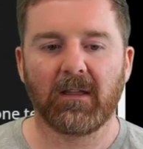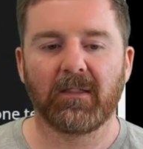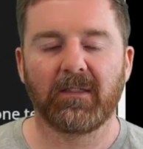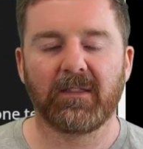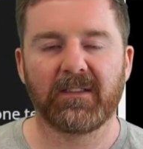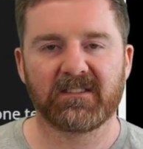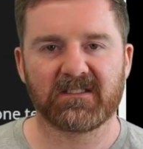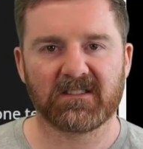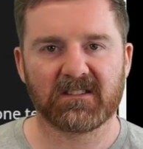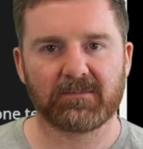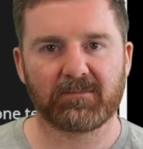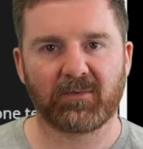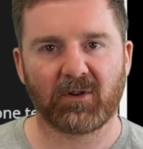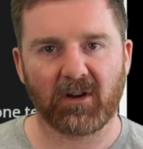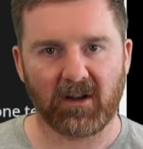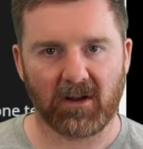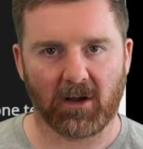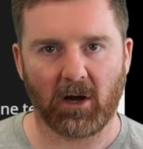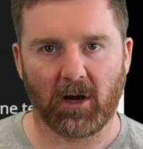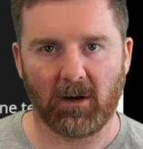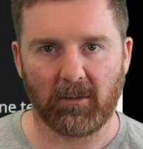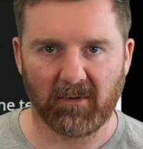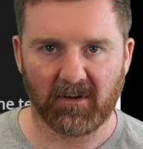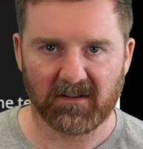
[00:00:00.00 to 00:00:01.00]
This is pretty
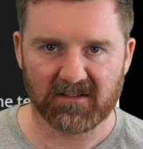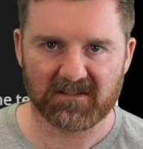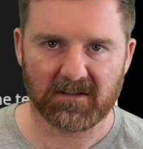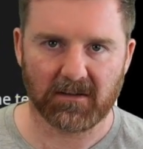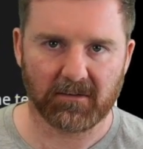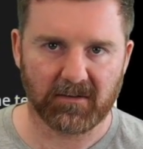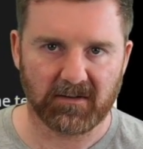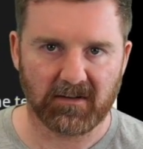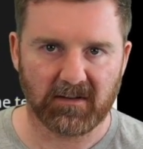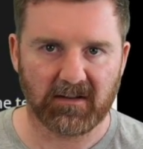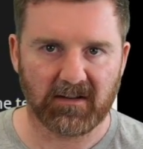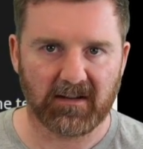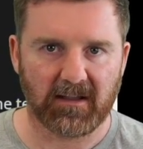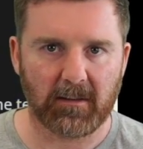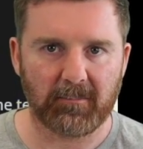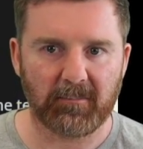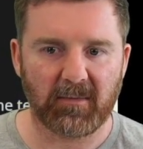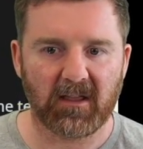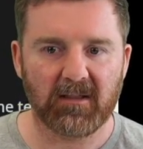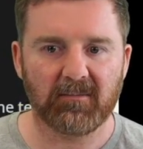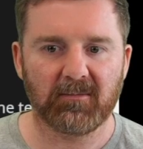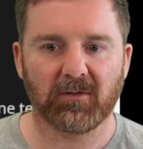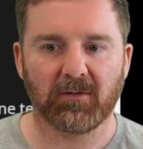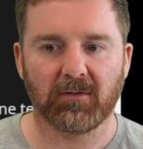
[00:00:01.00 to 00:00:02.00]
common. So that you get
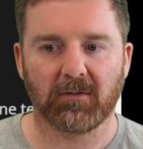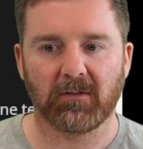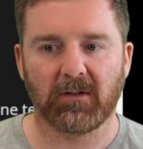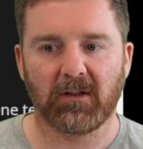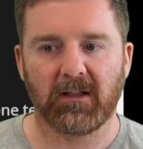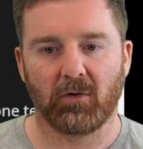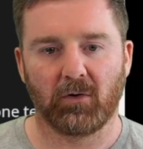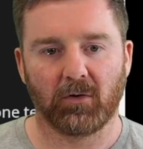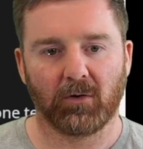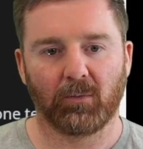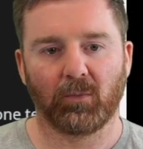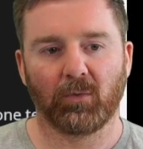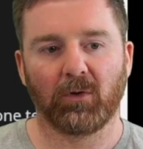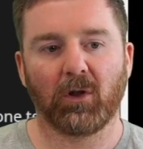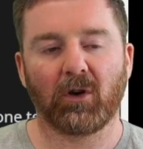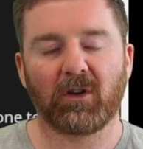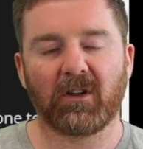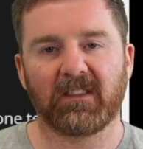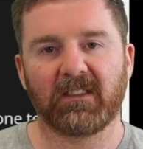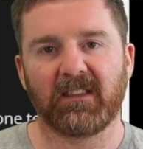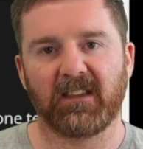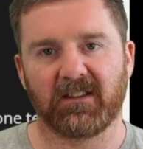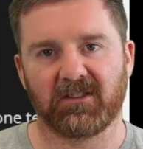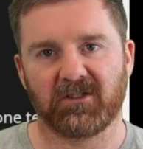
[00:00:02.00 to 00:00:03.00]
people who
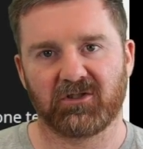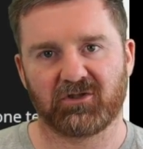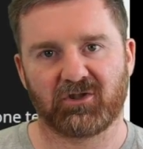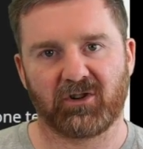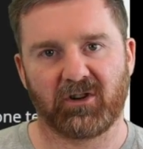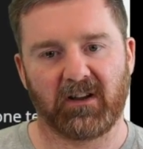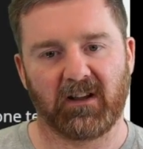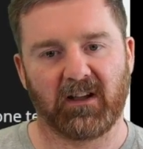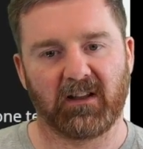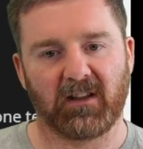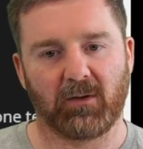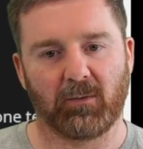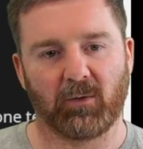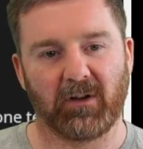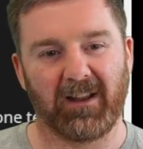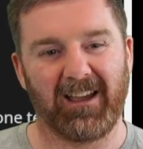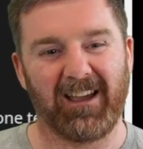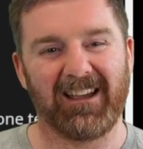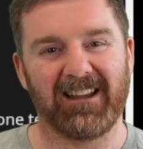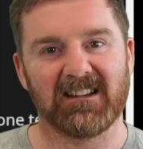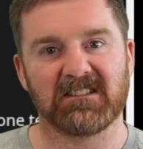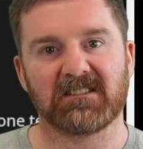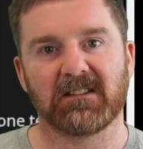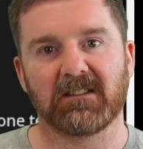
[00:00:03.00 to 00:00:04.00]
look at the industry and they want
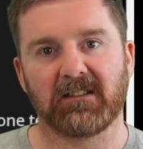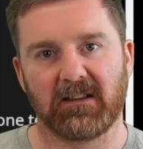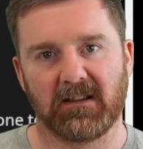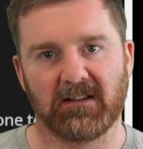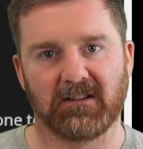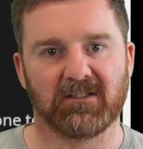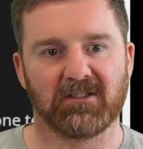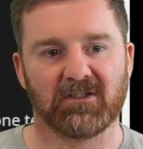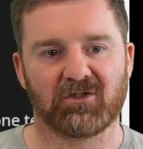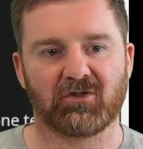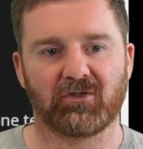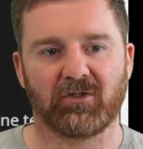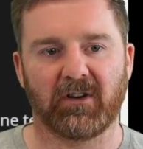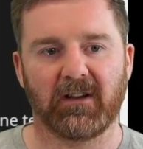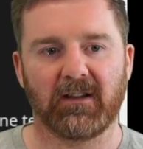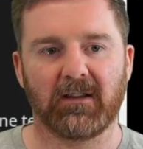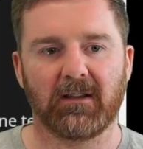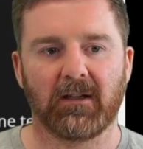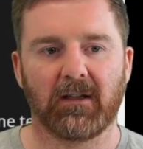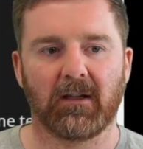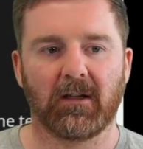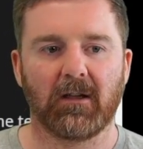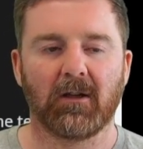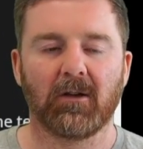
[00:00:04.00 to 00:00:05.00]
to enter the industry,